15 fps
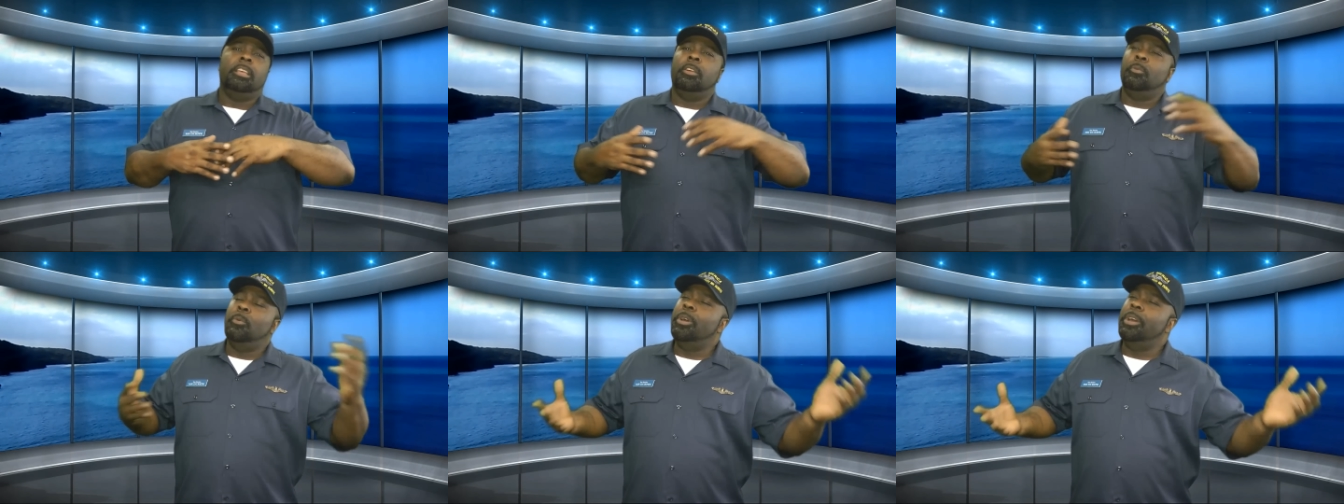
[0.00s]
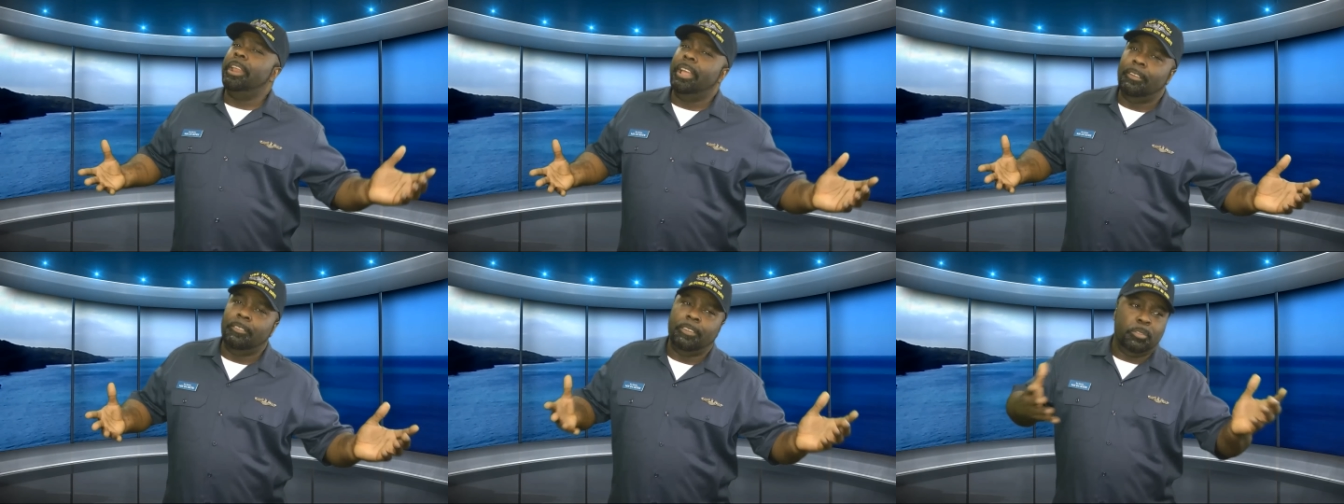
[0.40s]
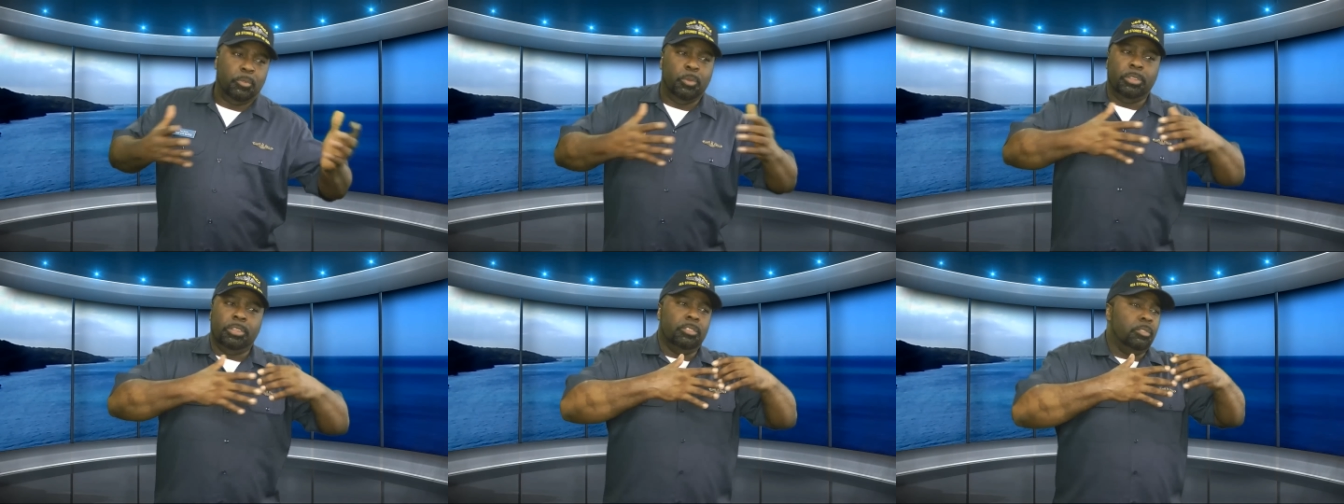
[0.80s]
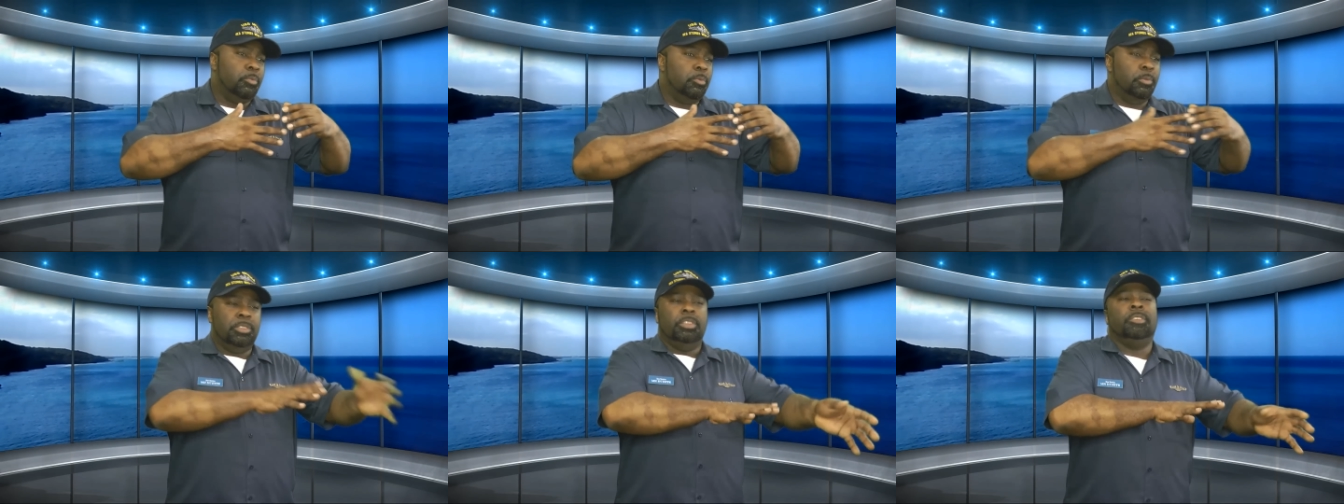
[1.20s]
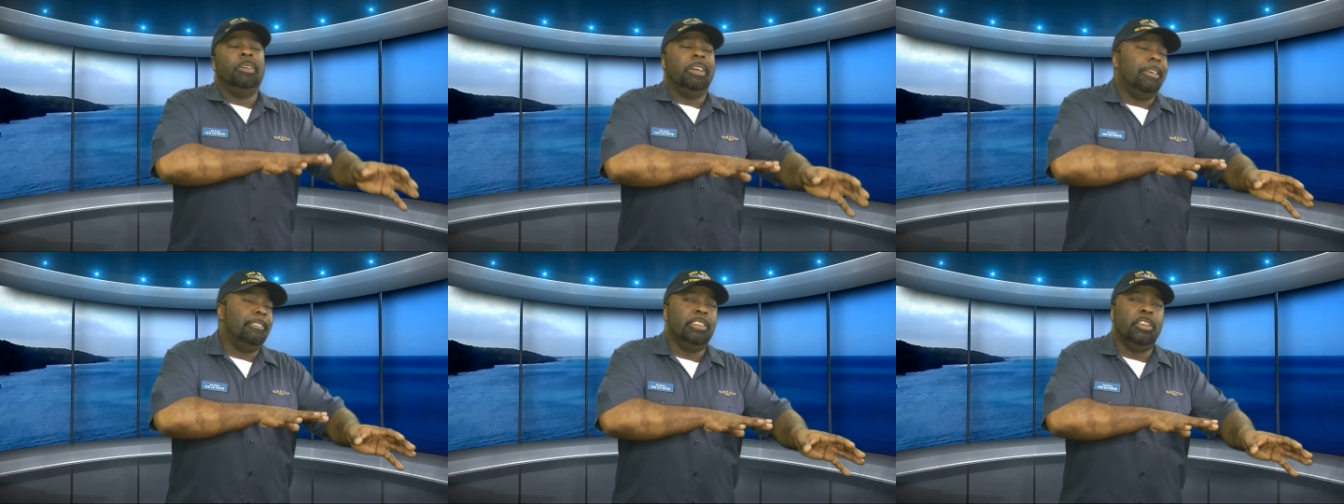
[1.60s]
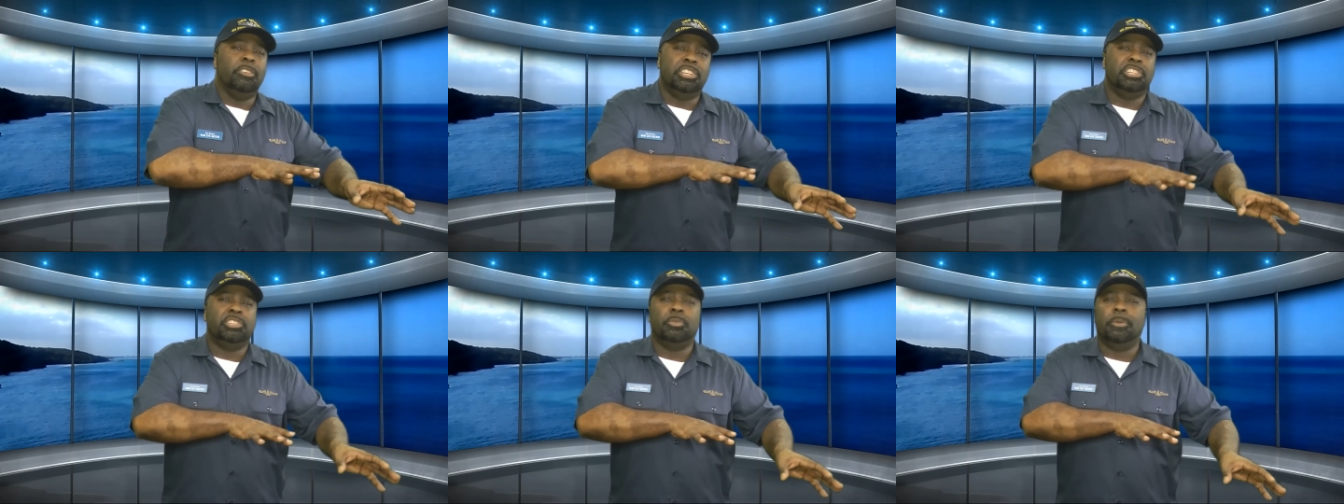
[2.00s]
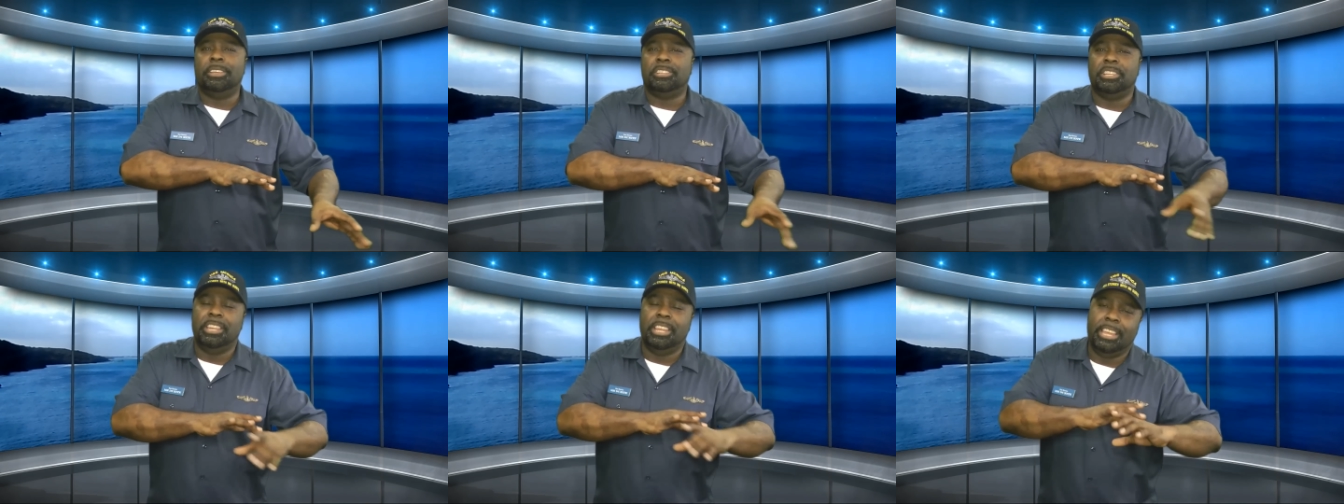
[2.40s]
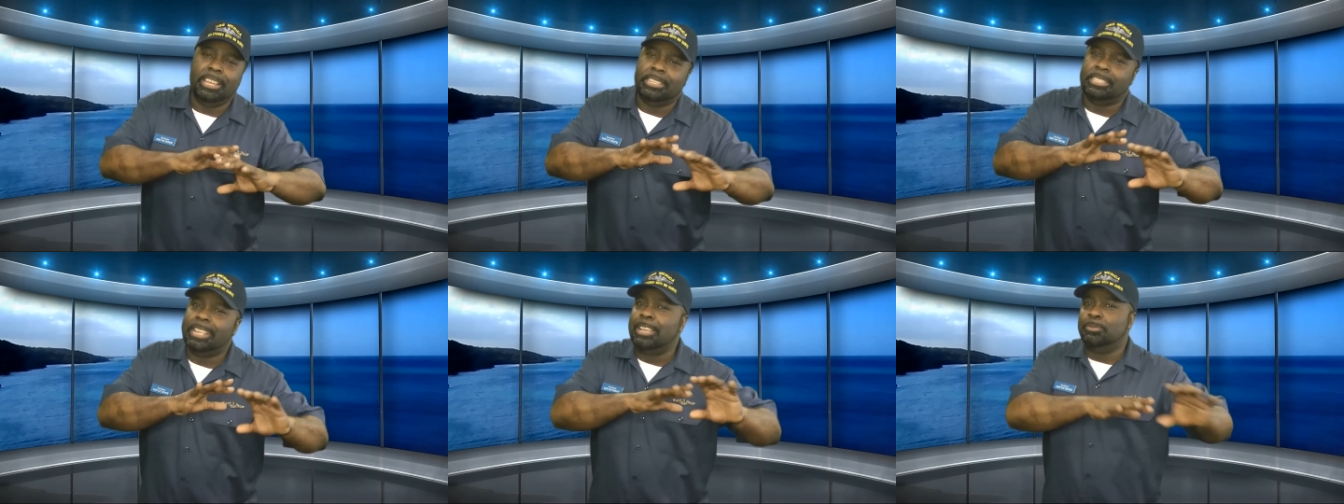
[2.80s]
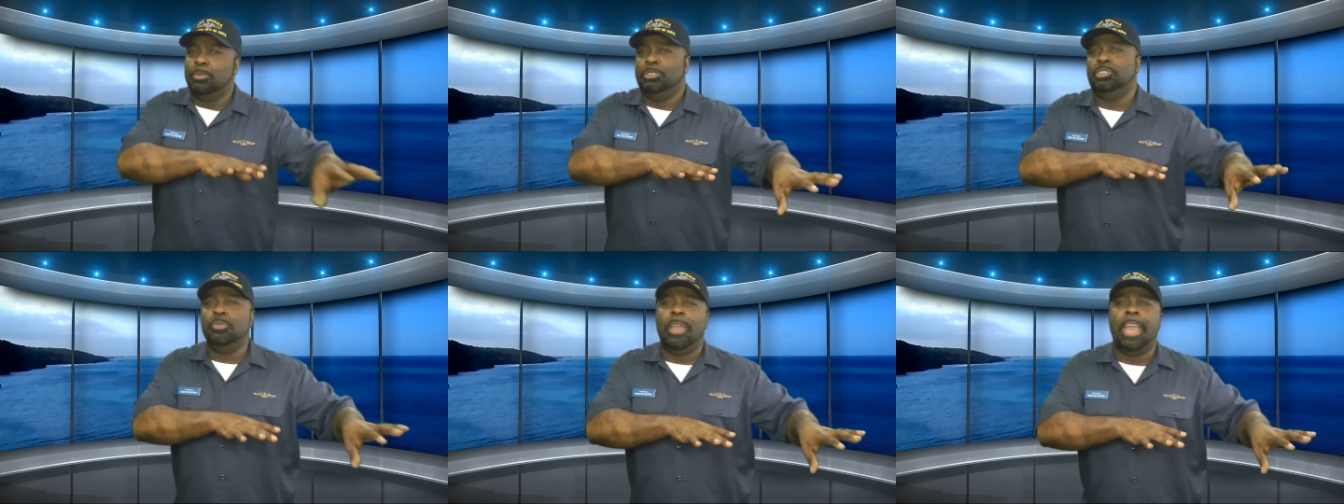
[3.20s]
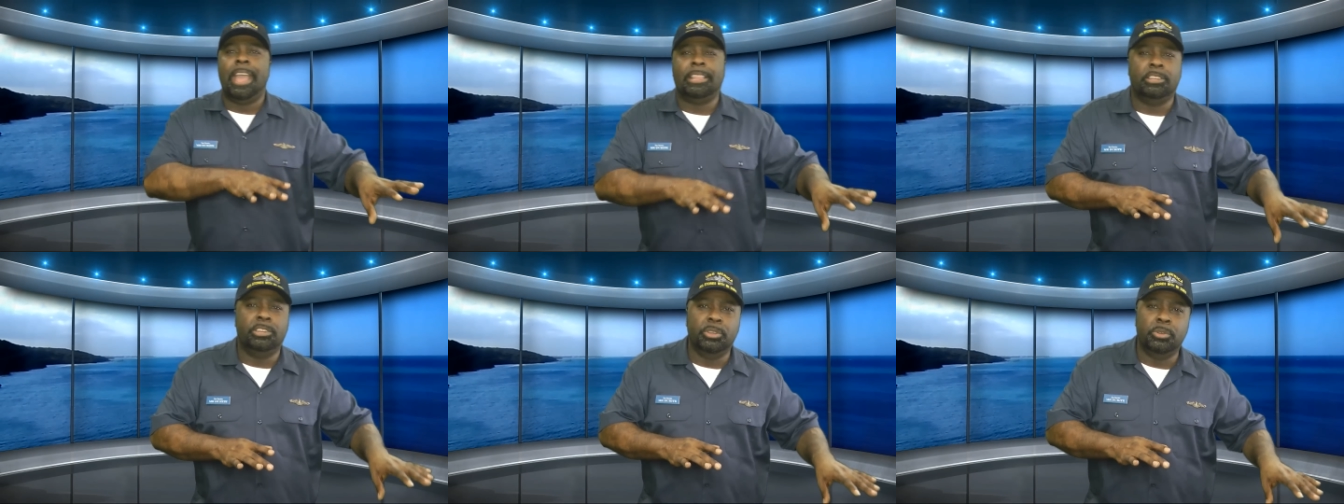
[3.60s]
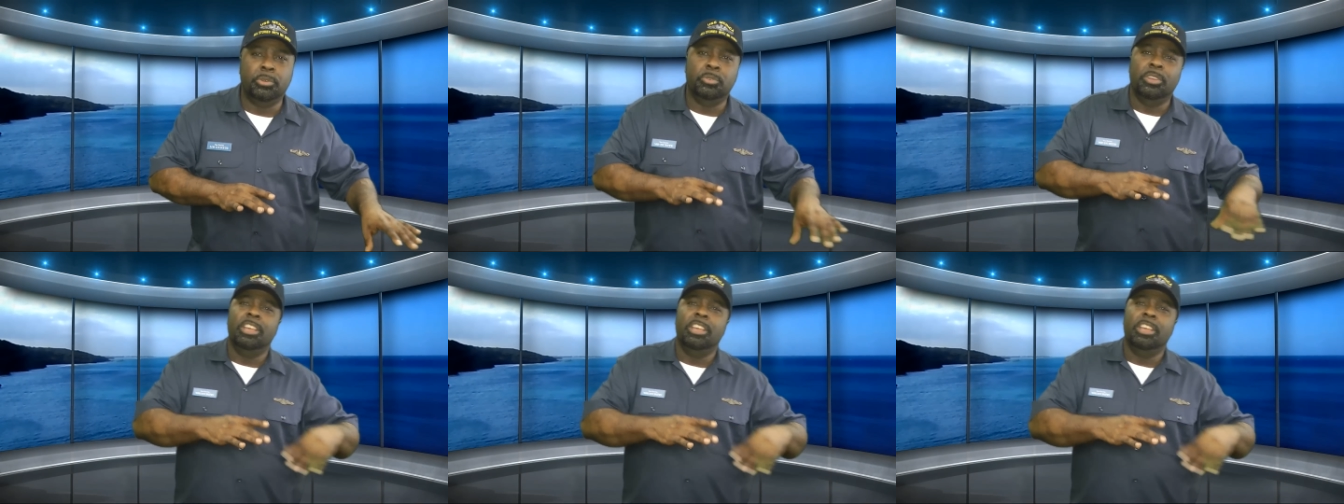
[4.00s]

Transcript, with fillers: whatever whatever your situation is, that's what you had to do.